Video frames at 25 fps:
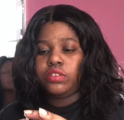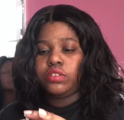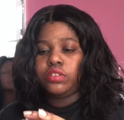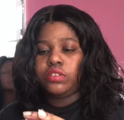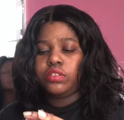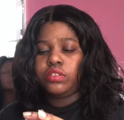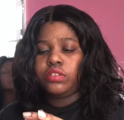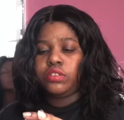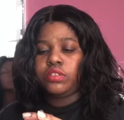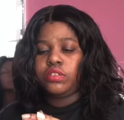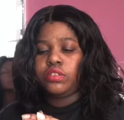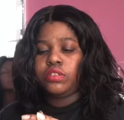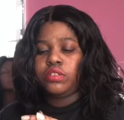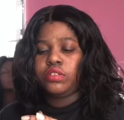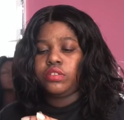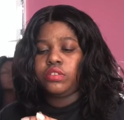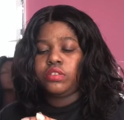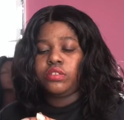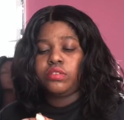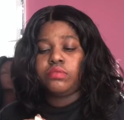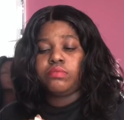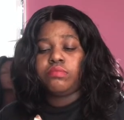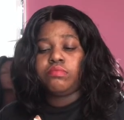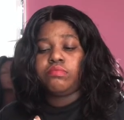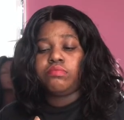
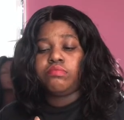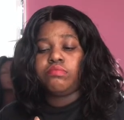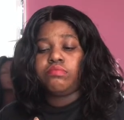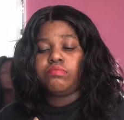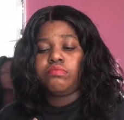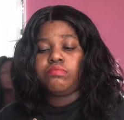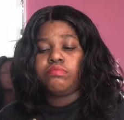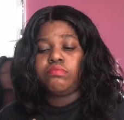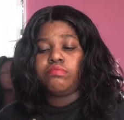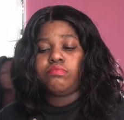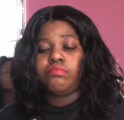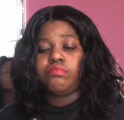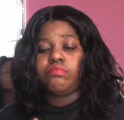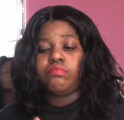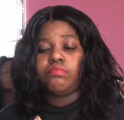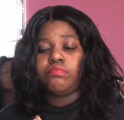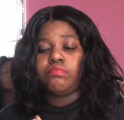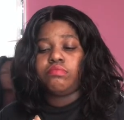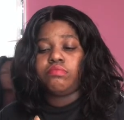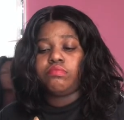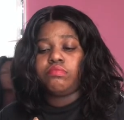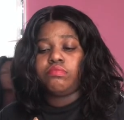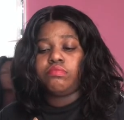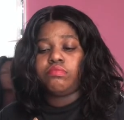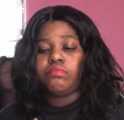
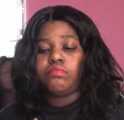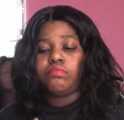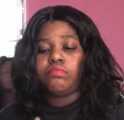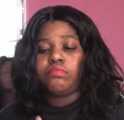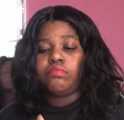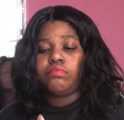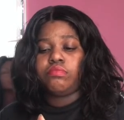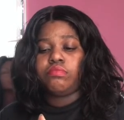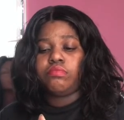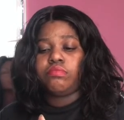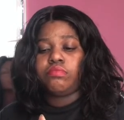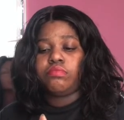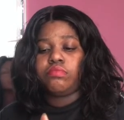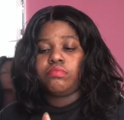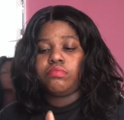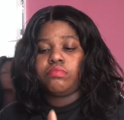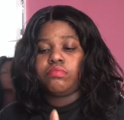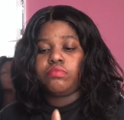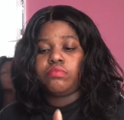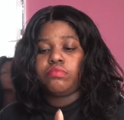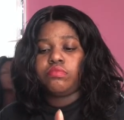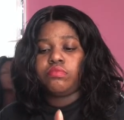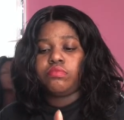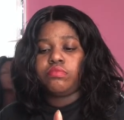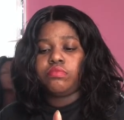
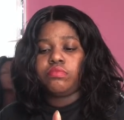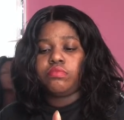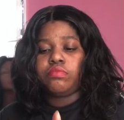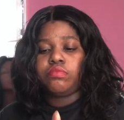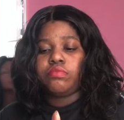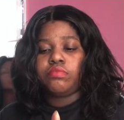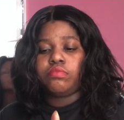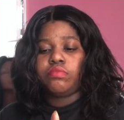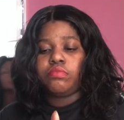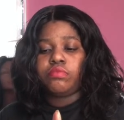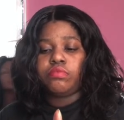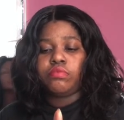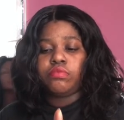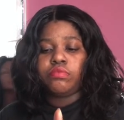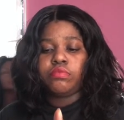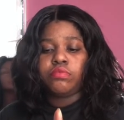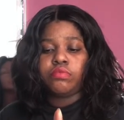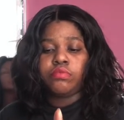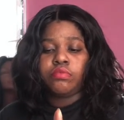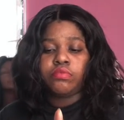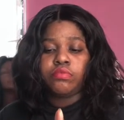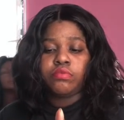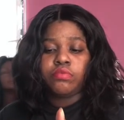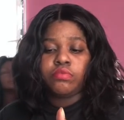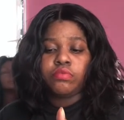
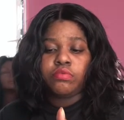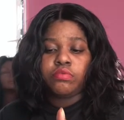No one is speaking in this clip.